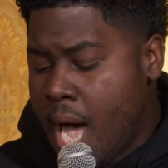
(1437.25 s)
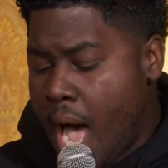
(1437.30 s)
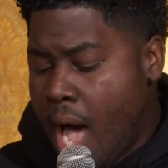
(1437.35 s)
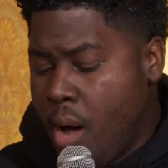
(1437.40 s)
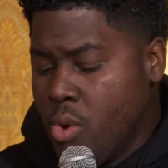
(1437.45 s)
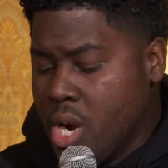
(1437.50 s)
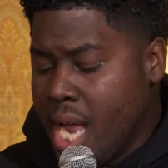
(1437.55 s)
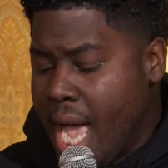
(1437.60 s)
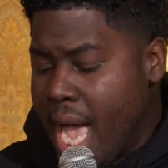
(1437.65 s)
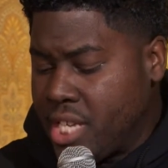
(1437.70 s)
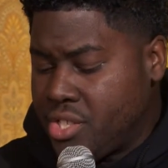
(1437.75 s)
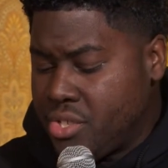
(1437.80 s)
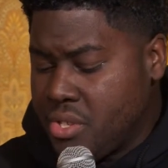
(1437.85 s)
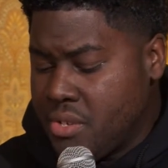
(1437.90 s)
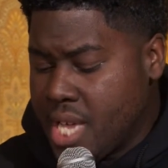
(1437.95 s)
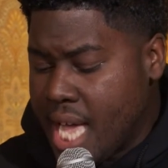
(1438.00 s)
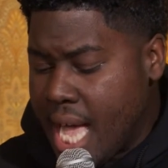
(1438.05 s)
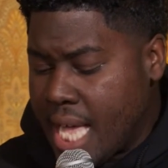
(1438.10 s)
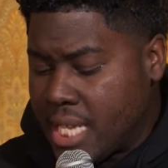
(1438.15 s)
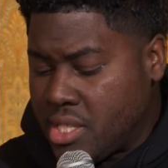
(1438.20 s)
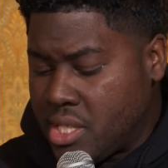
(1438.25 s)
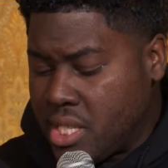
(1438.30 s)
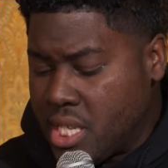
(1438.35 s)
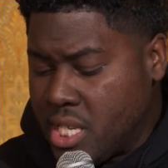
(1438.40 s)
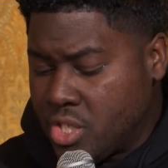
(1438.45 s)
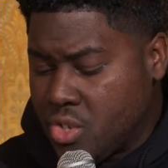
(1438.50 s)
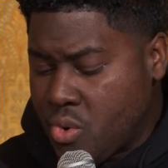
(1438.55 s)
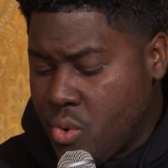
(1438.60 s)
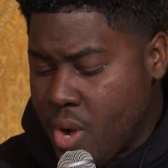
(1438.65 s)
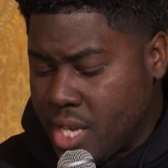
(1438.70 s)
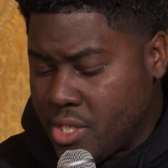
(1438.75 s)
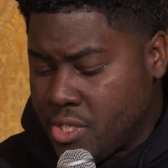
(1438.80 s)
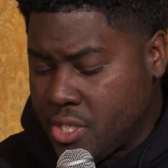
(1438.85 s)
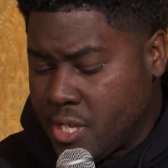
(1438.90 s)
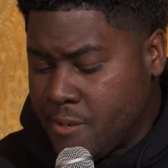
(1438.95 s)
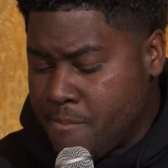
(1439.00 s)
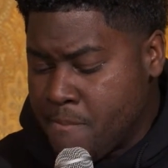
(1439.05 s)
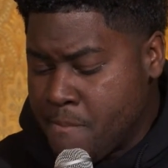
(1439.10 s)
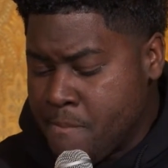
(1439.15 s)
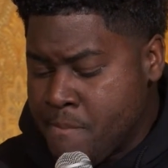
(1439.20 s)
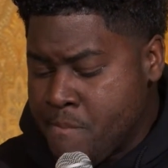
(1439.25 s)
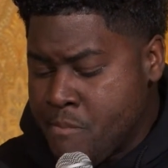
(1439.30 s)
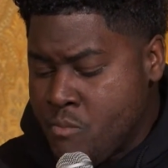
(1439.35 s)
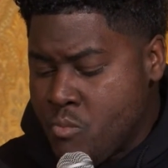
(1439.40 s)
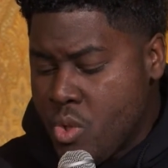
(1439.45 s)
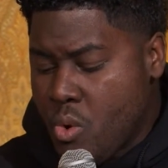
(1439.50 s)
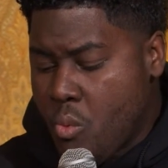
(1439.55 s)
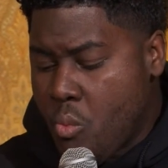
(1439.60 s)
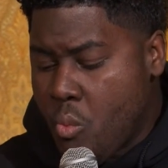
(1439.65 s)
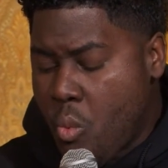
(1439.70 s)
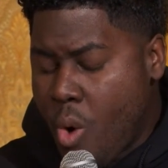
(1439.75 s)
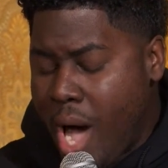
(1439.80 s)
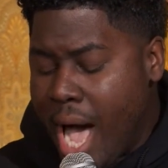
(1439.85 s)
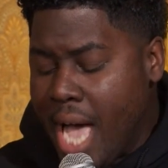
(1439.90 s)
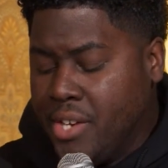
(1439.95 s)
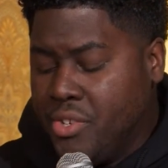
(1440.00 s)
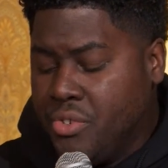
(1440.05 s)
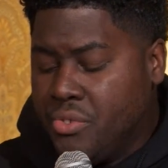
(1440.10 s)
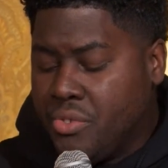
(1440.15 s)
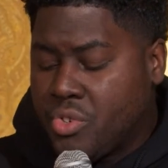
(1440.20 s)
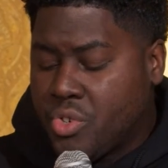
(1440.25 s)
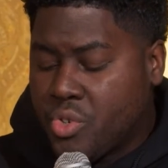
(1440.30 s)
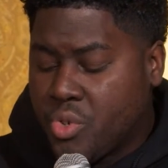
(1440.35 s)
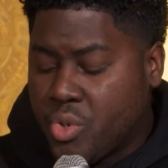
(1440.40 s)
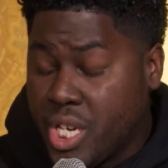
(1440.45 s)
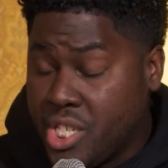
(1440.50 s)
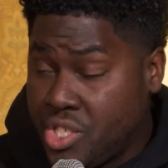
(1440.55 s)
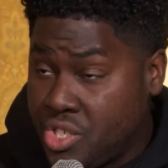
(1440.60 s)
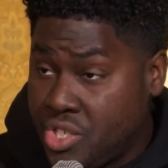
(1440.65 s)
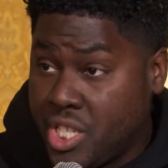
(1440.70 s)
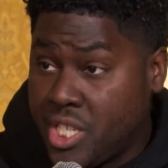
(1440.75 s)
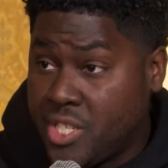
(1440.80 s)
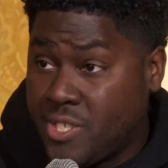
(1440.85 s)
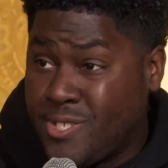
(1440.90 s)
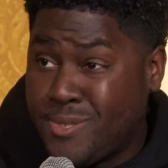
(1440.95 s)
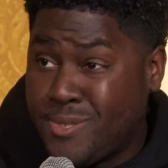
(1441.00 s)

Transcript: I want to ask you guys this question. Why do Christians